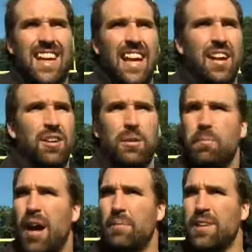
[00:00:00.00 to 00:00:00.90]
night, I heard a
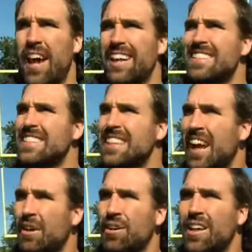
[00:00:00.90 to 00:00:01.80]
bobcat
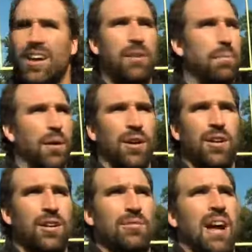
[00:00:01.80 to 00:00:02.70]
tearing
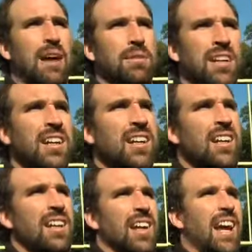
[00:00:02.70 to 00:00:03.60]
apart a rabbit,
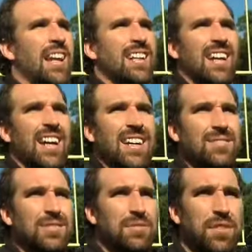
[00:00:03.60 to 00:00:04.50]
and uh, it
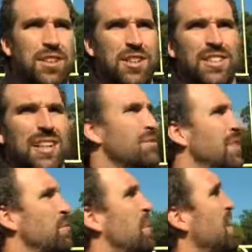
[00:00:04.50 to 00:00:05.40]
was vicious. And I was
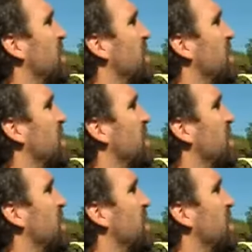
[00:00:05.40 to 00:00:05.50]
like, "What